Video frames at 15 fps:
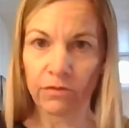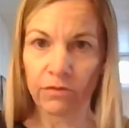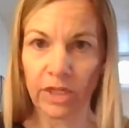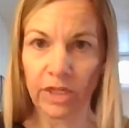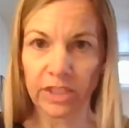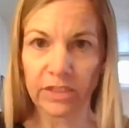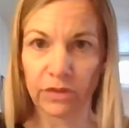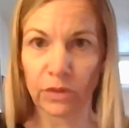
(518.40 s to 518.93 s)

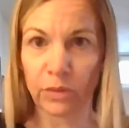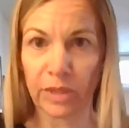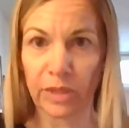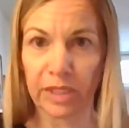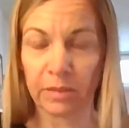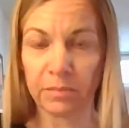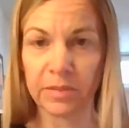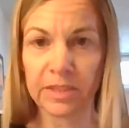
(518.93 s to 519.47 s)
front of the
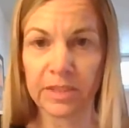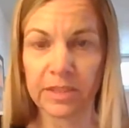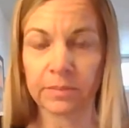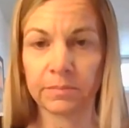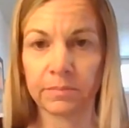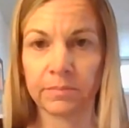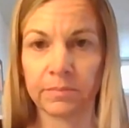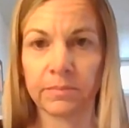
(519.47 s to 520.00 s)
ribs.
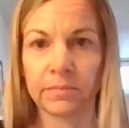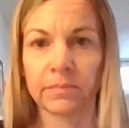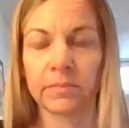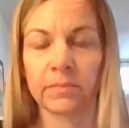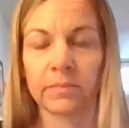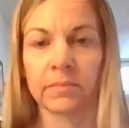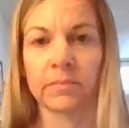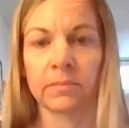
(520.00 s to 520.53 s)

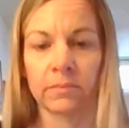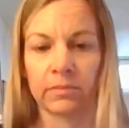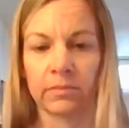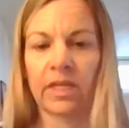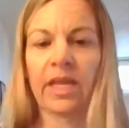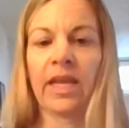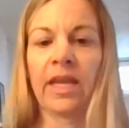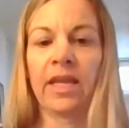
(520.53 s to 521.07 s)

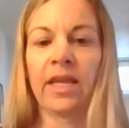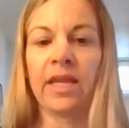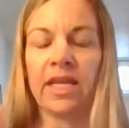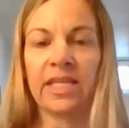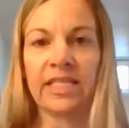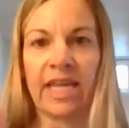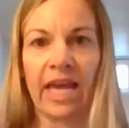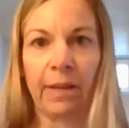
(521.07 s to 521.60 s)
Okay,
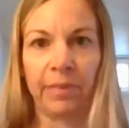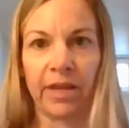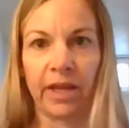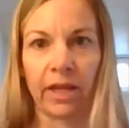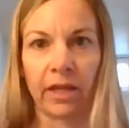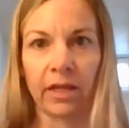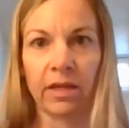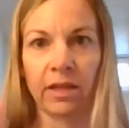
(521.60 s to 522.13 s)

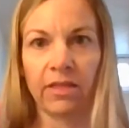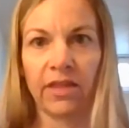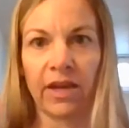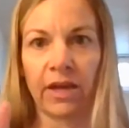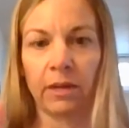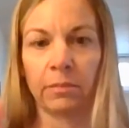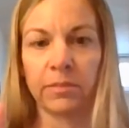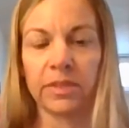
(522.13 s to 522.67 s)
tapping
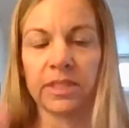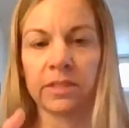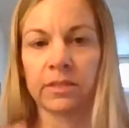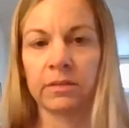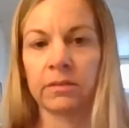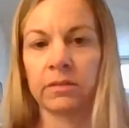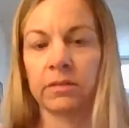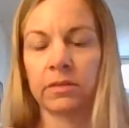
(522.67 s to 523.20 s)

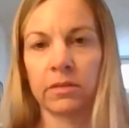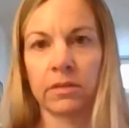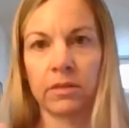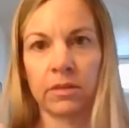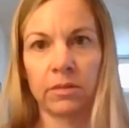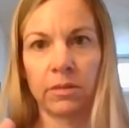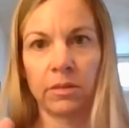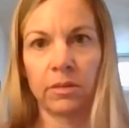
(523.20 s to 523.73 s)
thumbs,
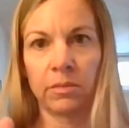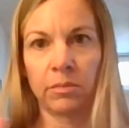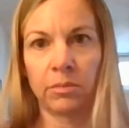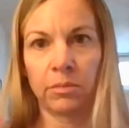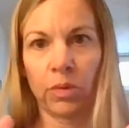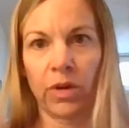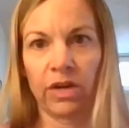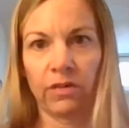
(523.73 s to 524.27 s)

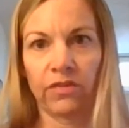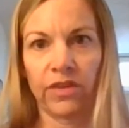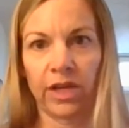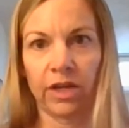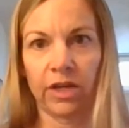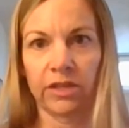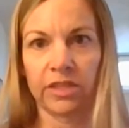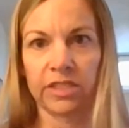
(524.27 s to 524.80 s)
pointer
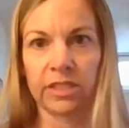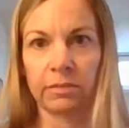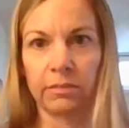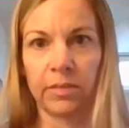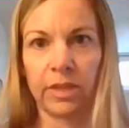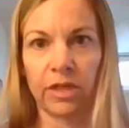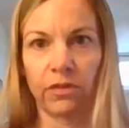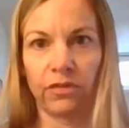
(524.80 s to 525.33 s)
fingers,
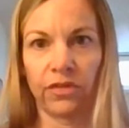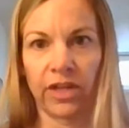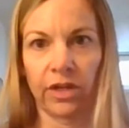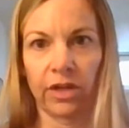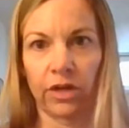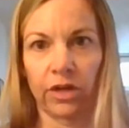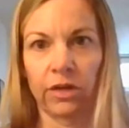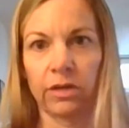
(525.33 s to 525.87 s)
middle
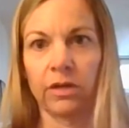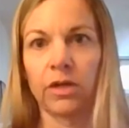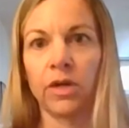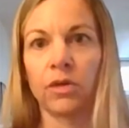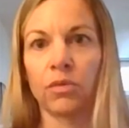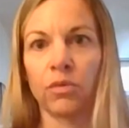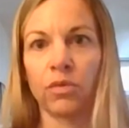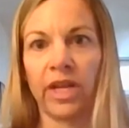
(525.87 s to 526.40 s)
finger,
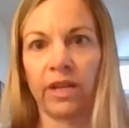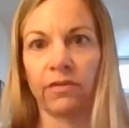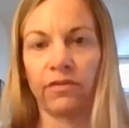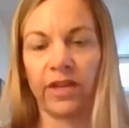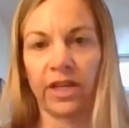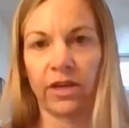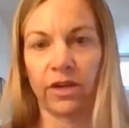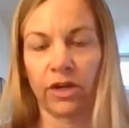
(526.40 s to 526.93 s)
ring
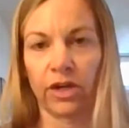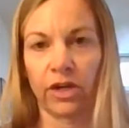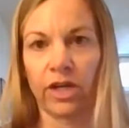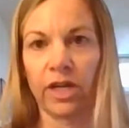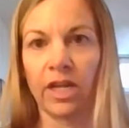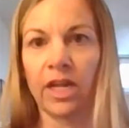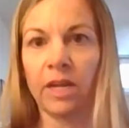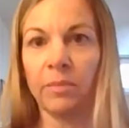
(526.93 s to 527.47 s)

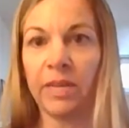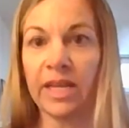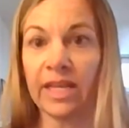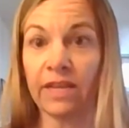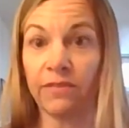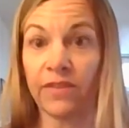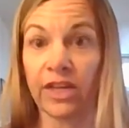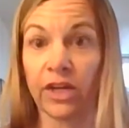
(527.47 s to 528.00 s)
finger,
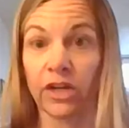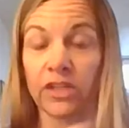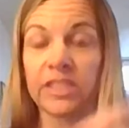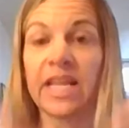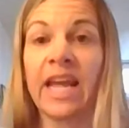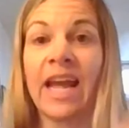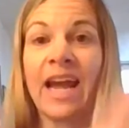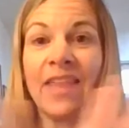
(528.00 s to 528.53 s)
pinky
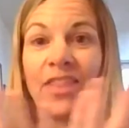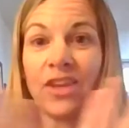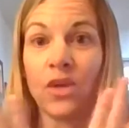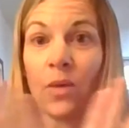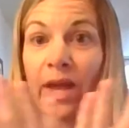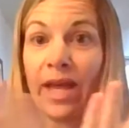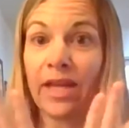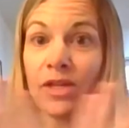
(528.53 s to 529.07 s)
fingers, and then
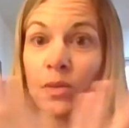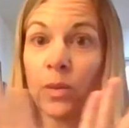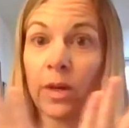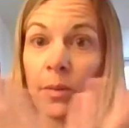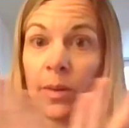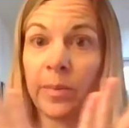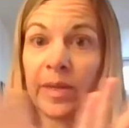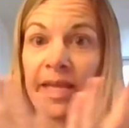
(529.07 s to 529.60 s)
you end
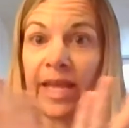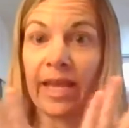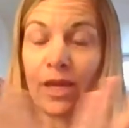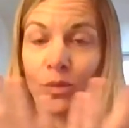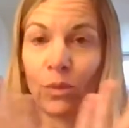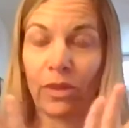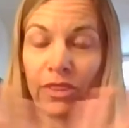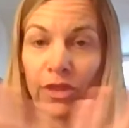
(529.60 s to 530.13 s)
where we
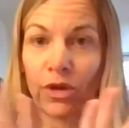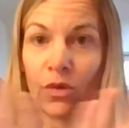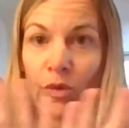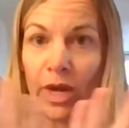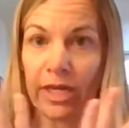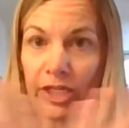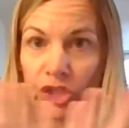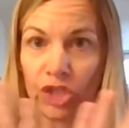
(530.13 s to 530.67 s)
began with the
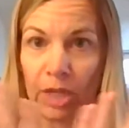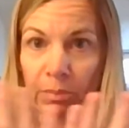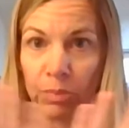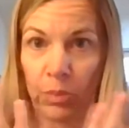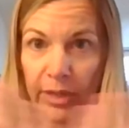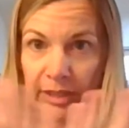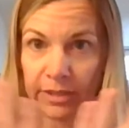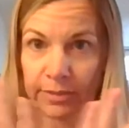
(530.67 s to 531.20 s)
karate chop
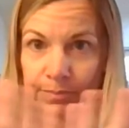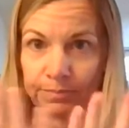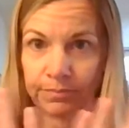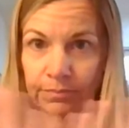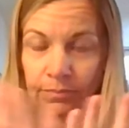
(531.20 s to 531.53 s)
point.